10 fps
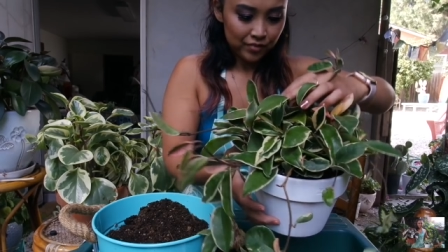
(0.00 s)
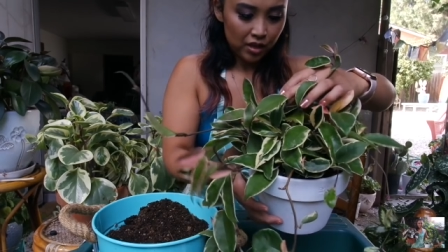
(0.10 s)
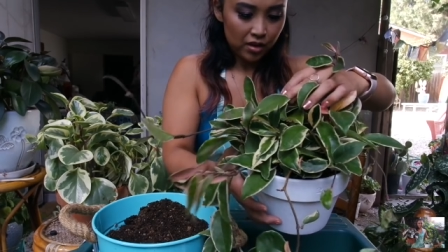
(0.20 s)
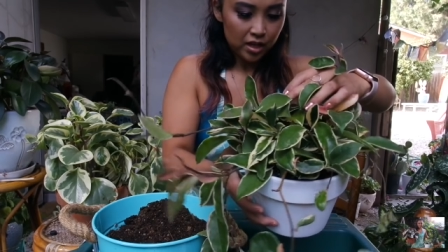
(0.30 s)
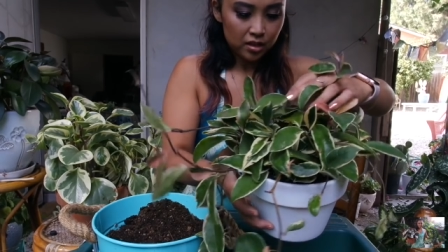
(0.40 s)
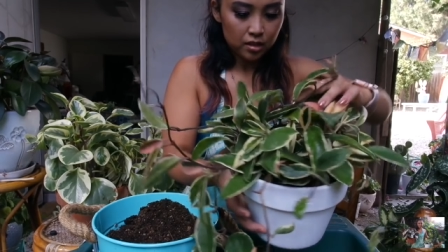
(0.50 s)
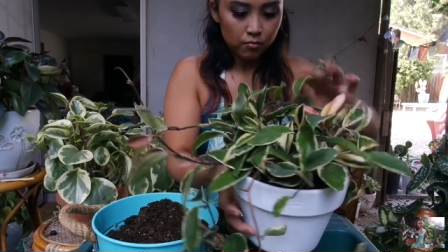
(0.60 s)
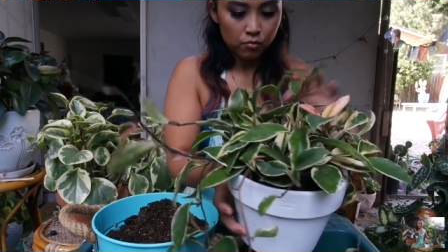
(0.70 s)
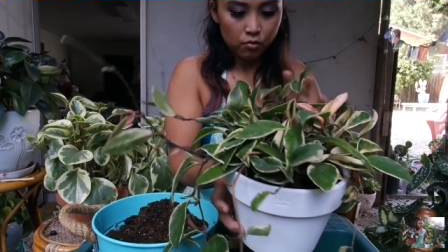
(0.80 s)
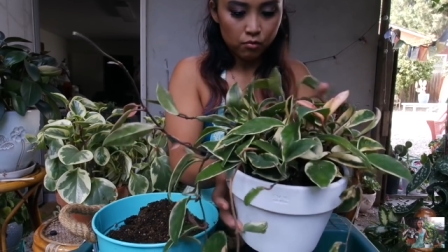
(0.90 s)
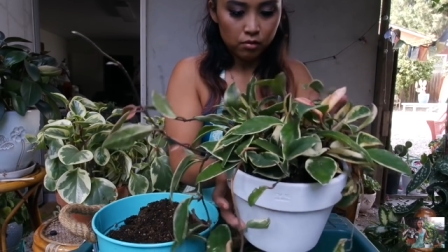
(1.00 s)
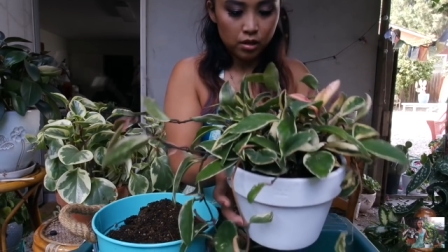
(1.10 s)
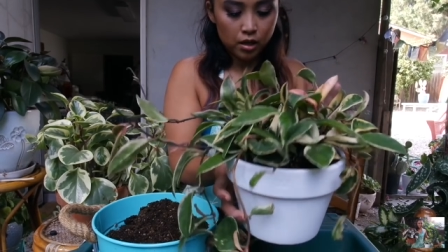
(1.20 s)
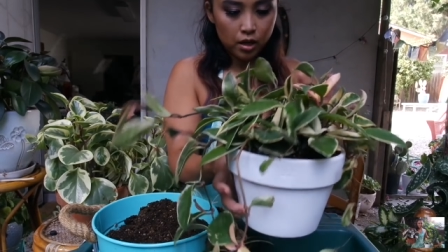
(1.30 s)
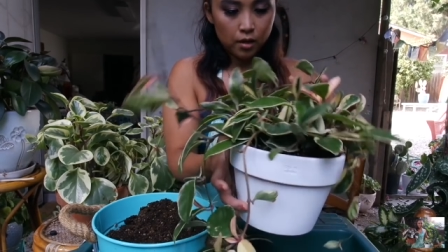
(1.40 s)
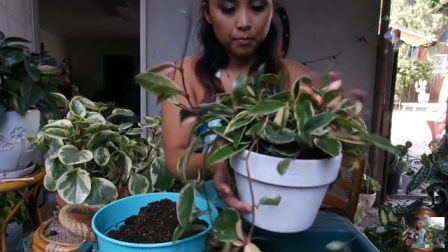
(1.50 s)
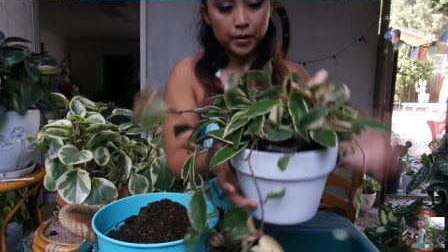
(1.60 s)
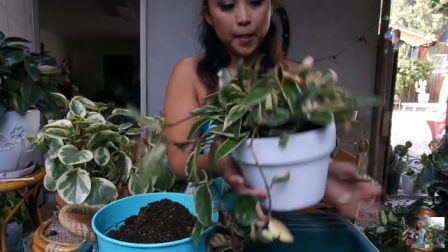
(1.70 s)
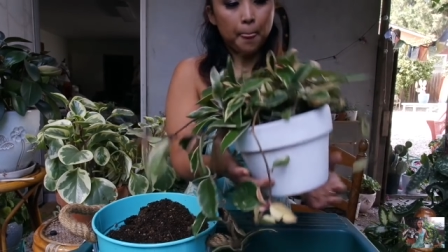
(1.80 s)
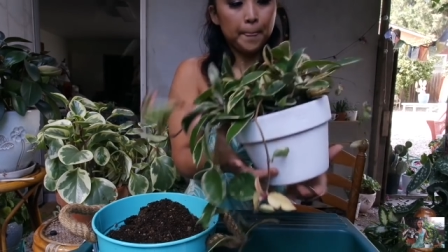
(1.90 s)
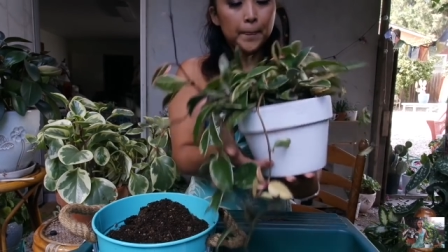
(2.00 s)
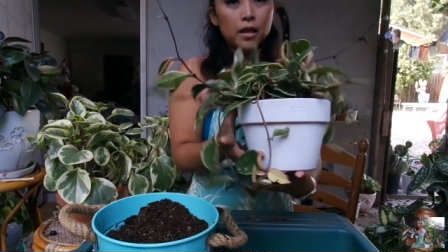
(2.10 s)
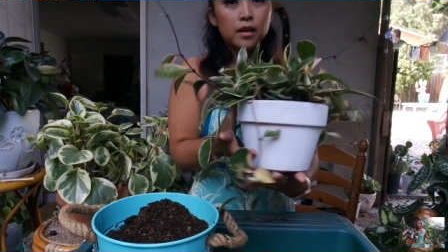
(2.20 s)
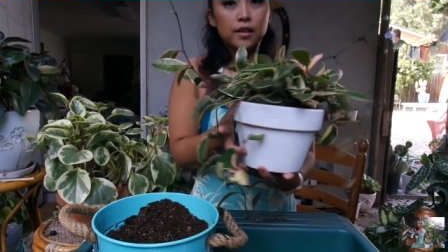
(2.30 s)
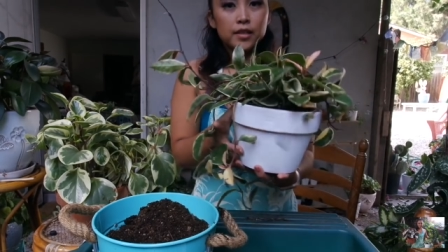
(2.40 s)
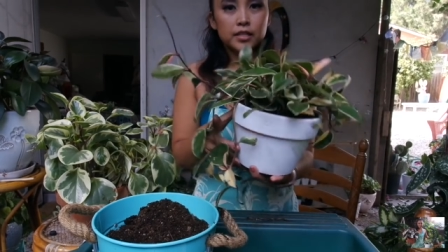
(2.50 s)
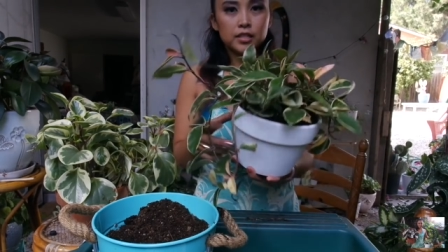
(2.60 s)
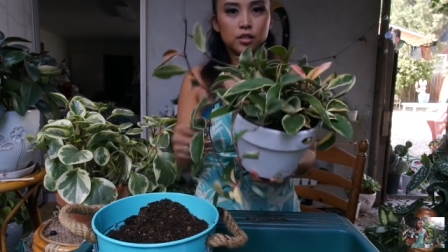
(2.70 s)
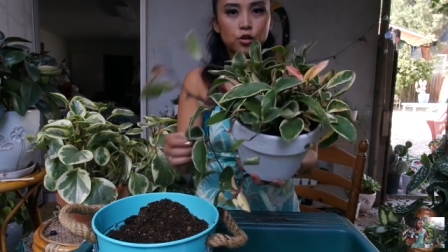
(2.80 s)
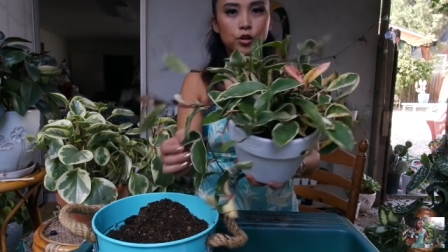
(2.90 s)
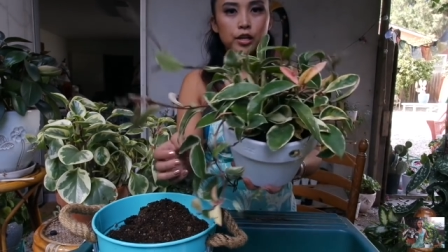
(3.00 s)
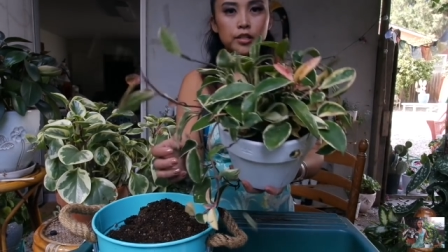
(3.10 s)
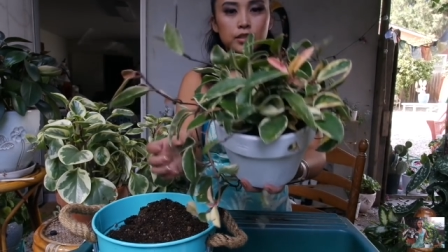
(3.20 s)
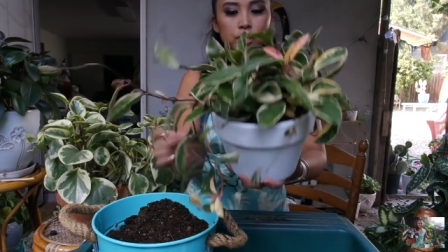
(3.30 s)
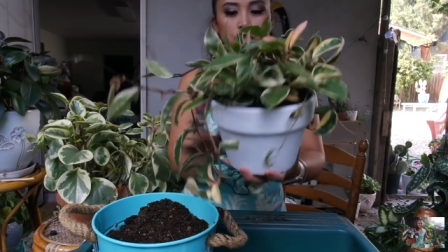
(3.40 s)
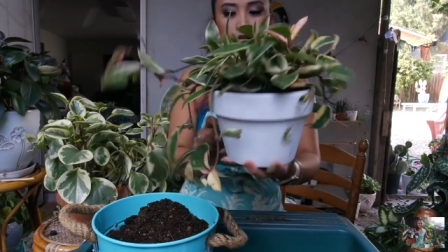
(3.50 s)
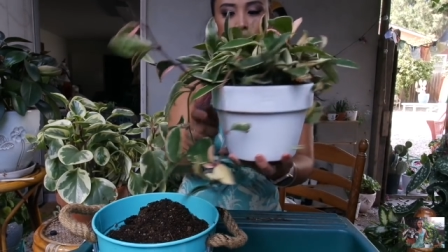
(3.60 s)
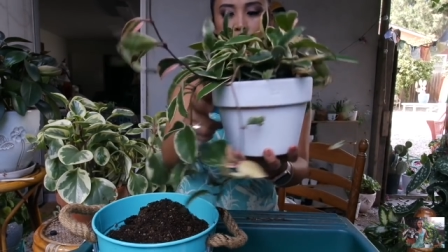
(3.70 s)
There is some growth here, but this is the current condition of